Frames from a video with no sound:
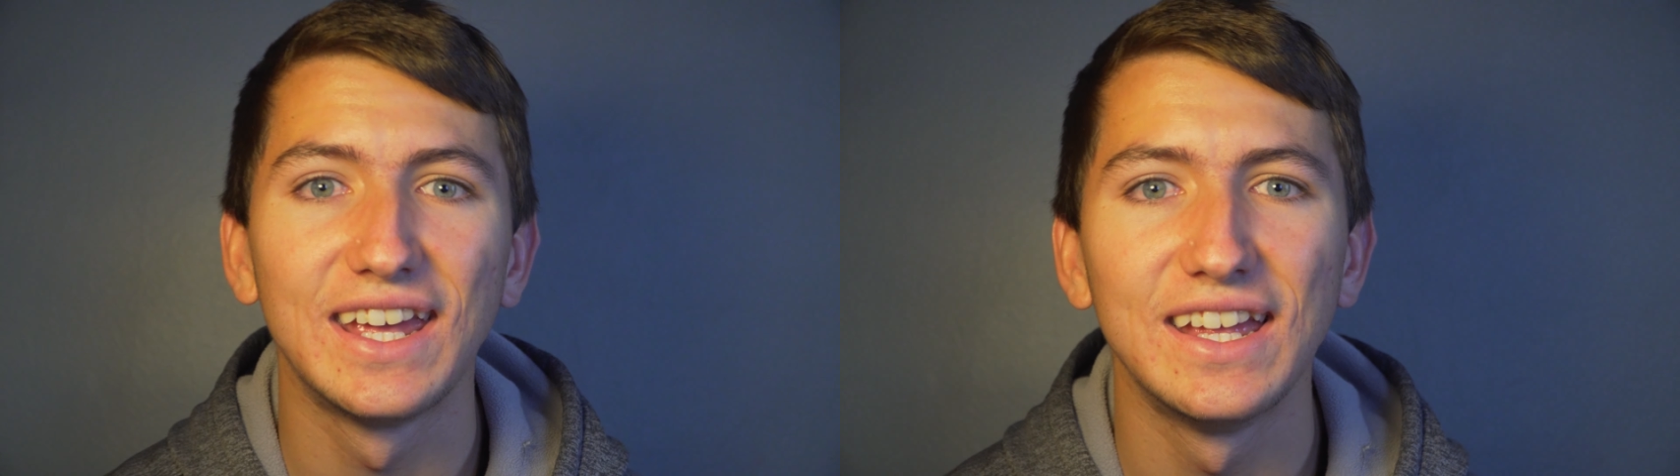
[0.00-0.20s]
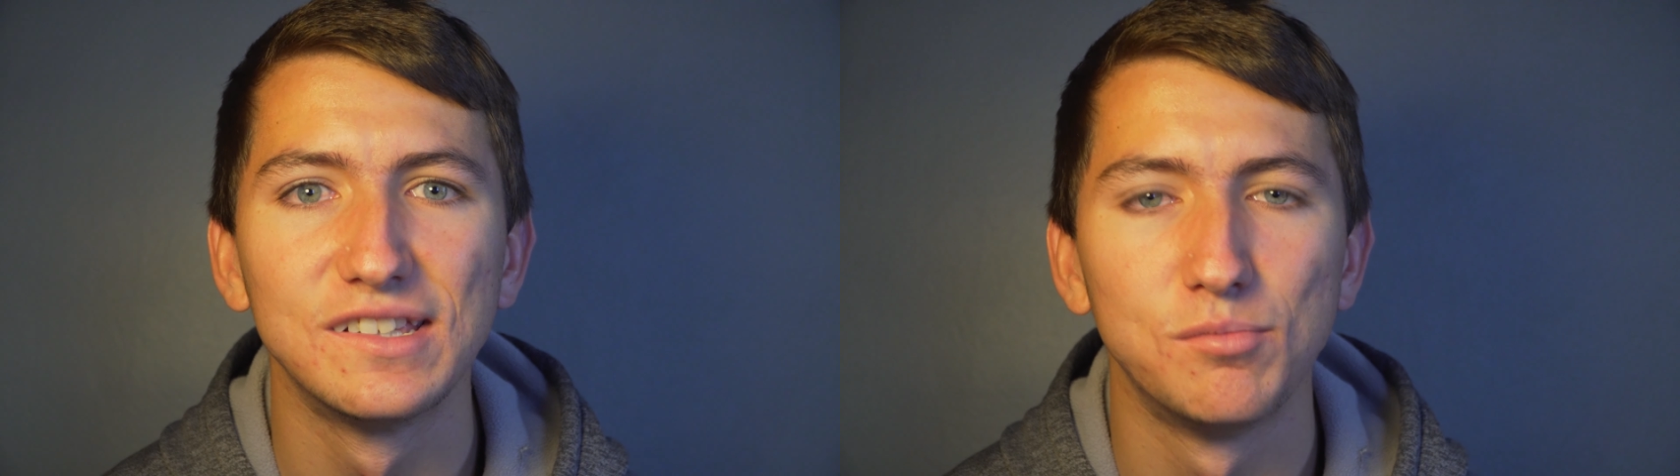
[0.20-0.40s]

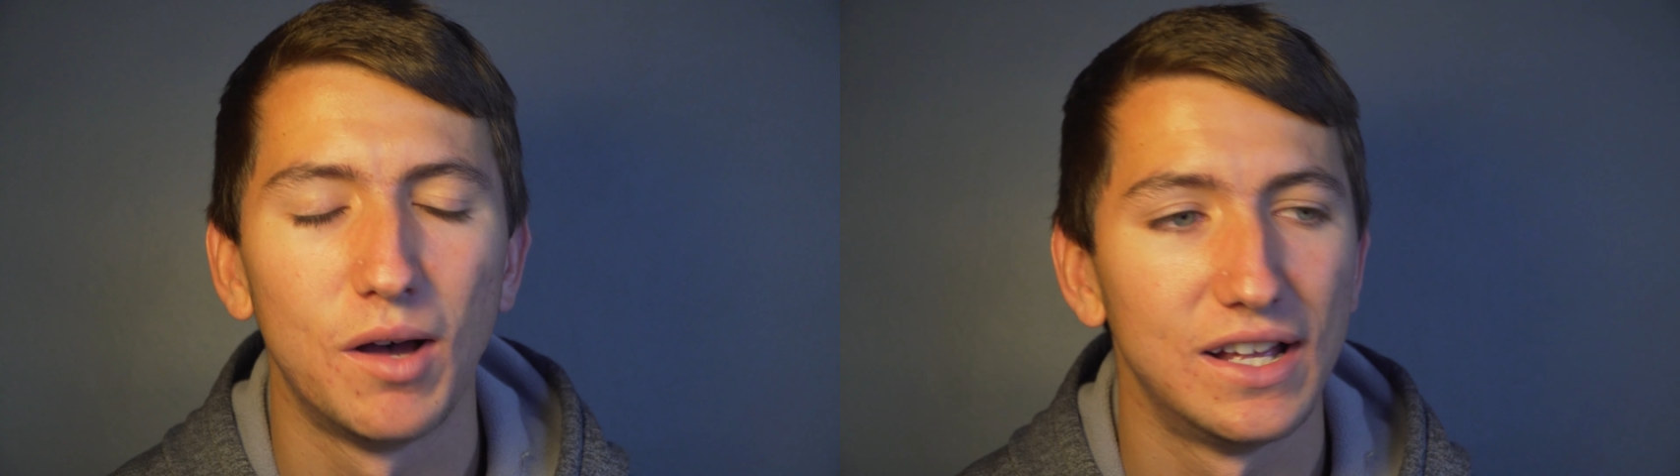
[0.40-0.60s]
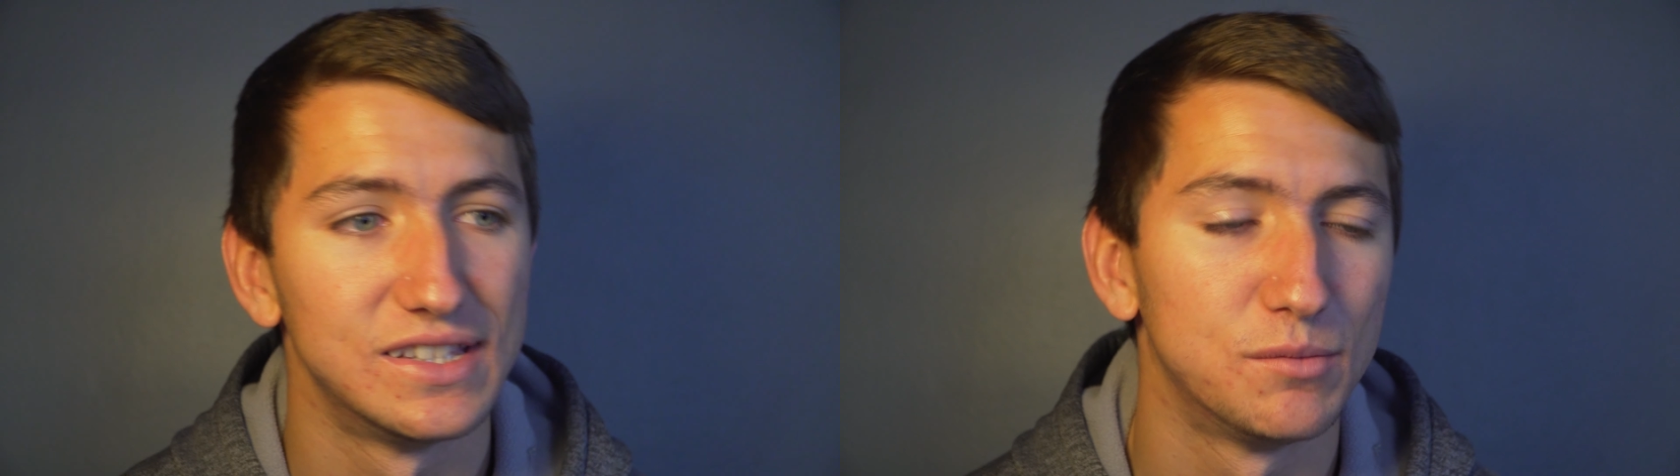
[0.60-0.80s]
kids'
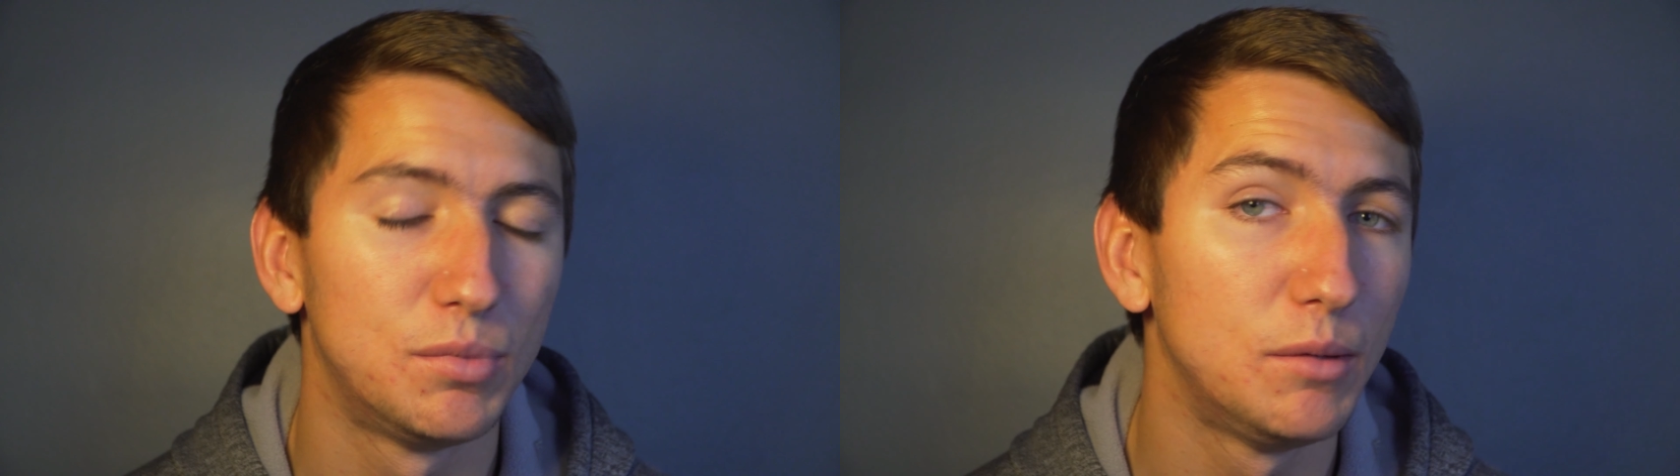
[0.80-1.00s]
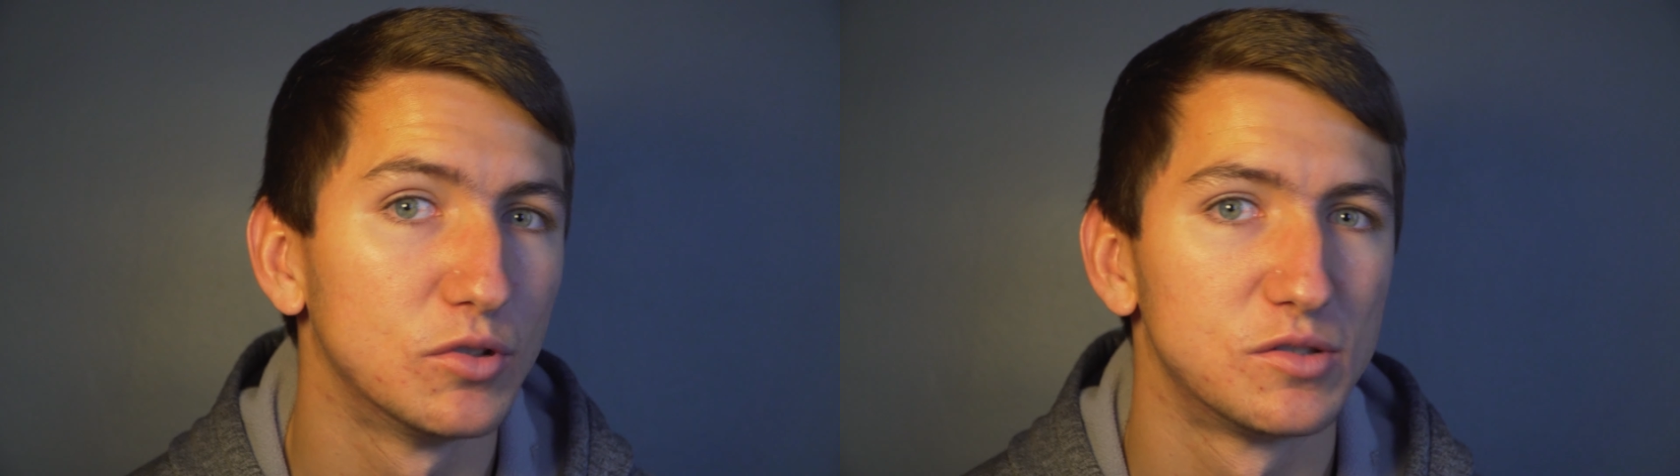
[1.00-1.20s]
minds
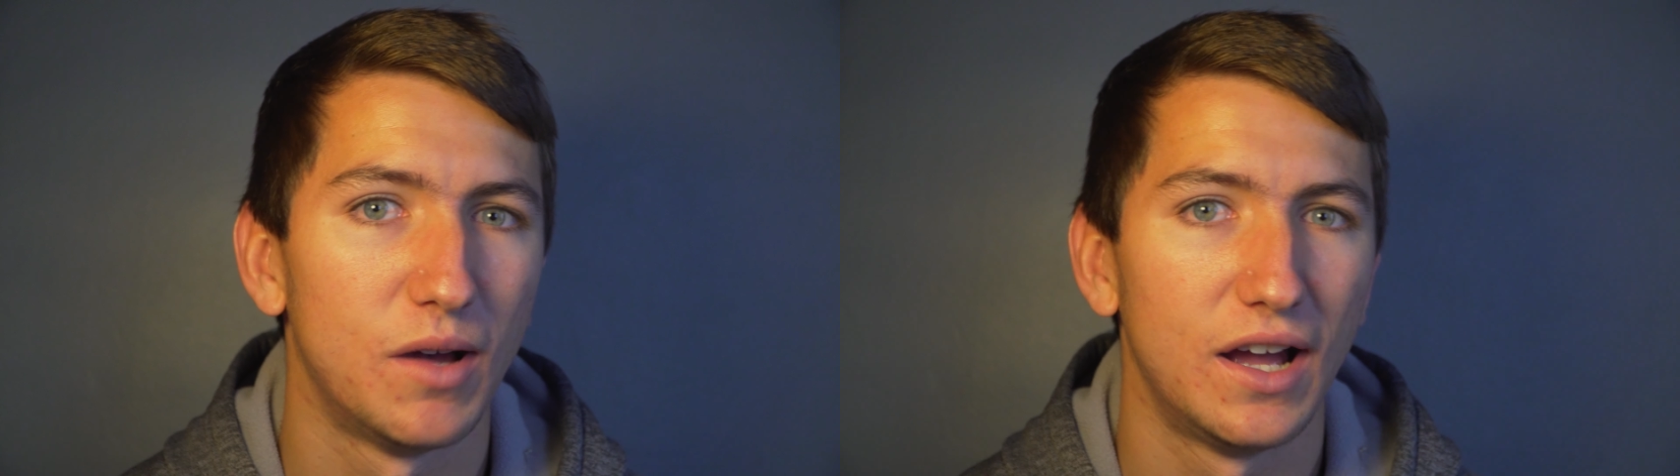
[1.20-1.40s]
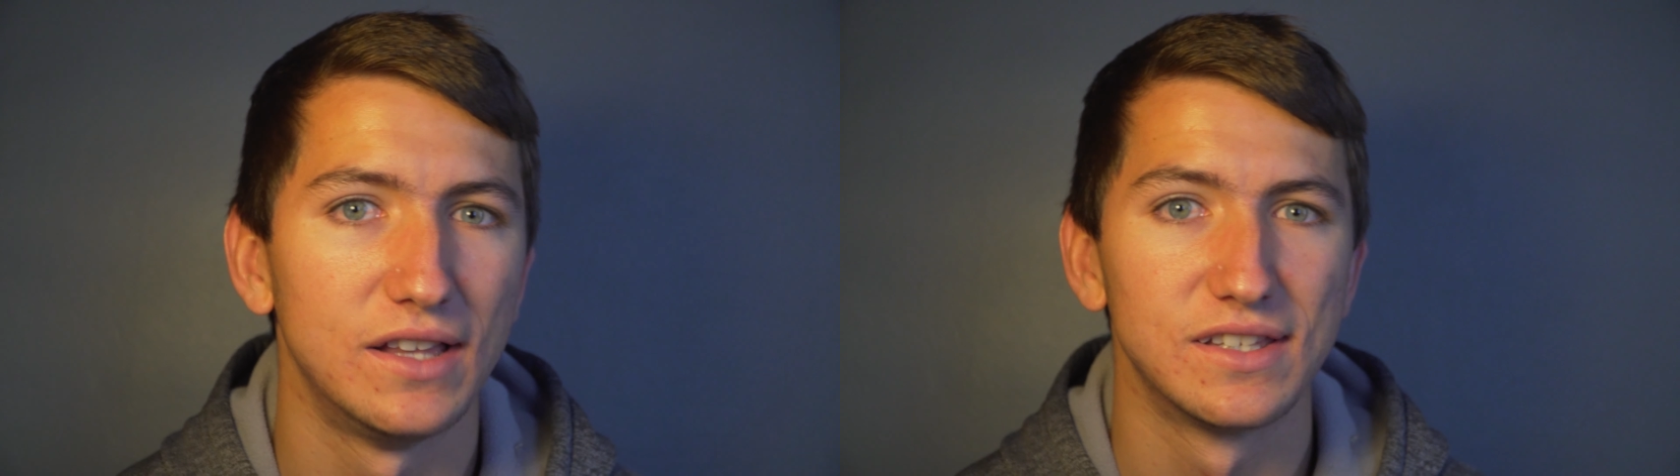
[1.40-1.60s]
and people's
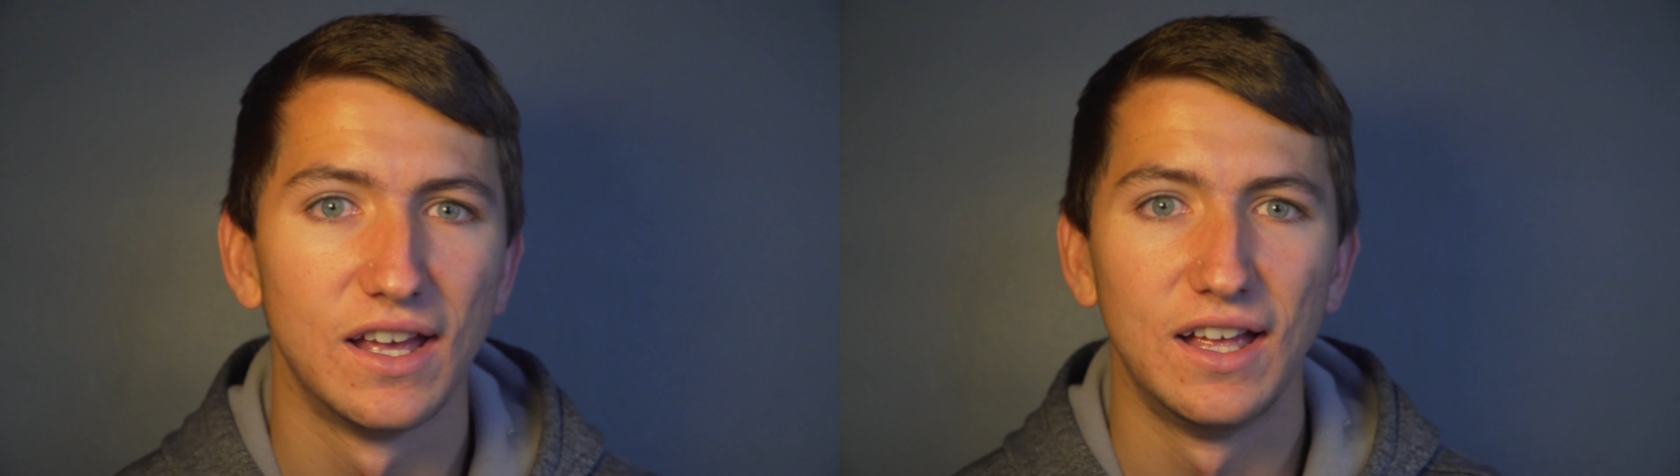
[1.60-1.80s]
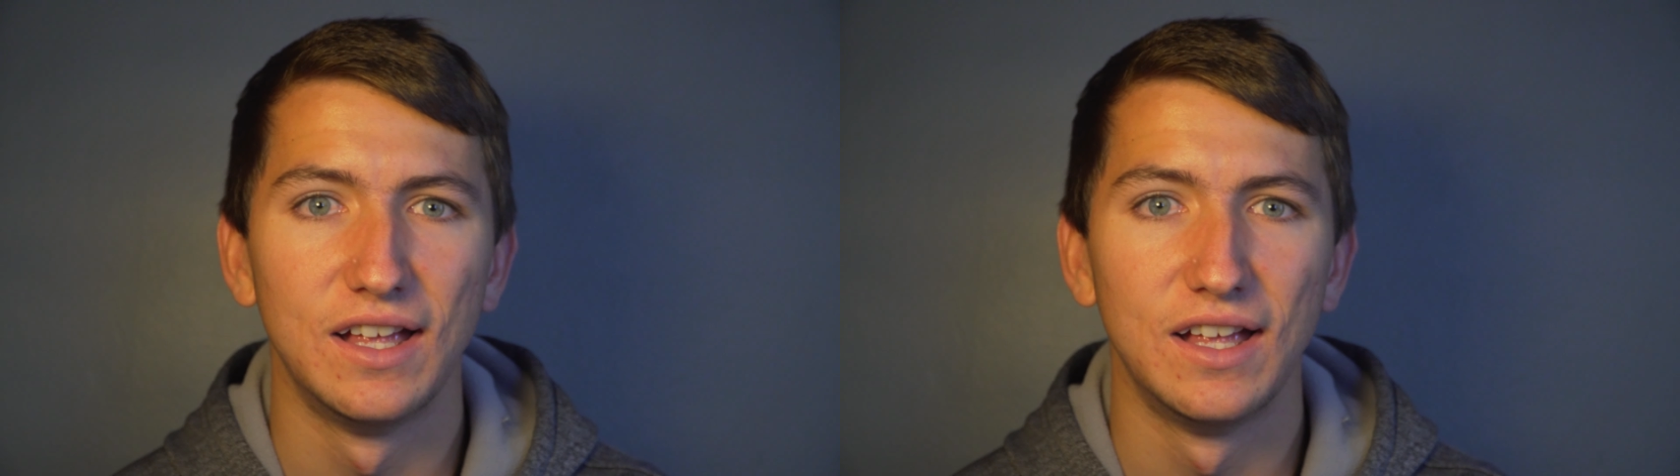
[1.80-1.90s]
minds